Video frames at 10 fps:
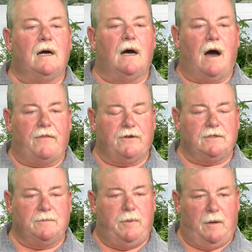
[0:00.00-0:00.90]
Authors
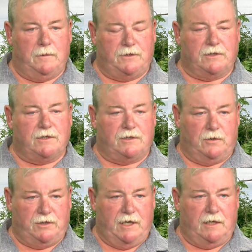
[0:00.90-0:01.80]
and Publishers
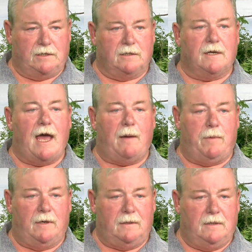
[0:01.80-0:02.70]
Association,
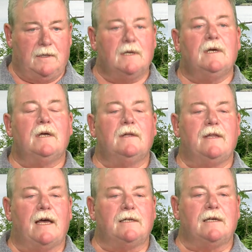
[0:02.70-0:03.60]
CAPA,
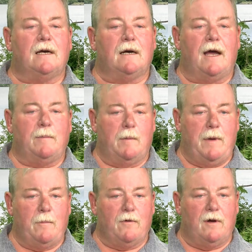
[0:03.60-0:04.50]
that uh, I am a
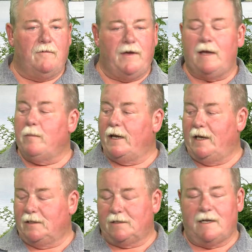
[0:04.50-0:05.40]
member of and my
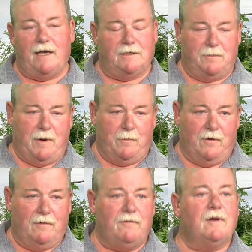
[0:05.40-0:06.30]
guest today is a member
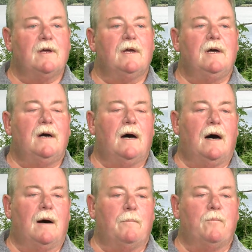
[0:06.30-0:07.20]
of.
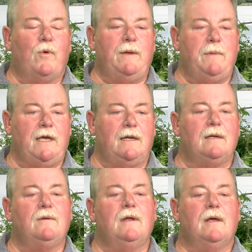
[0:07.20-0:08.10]
Um, we meet
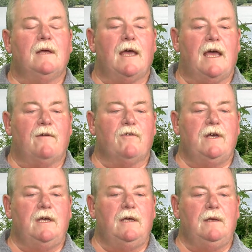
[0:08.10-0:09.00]

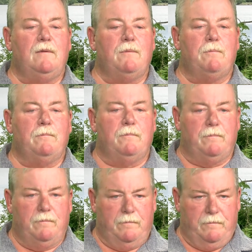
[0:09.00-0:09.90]
every
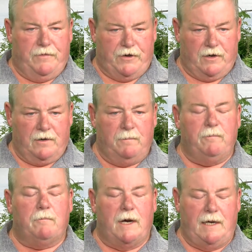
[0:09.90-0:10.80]
third
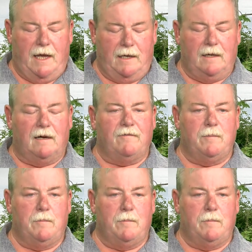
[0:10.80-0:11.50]
Monday of the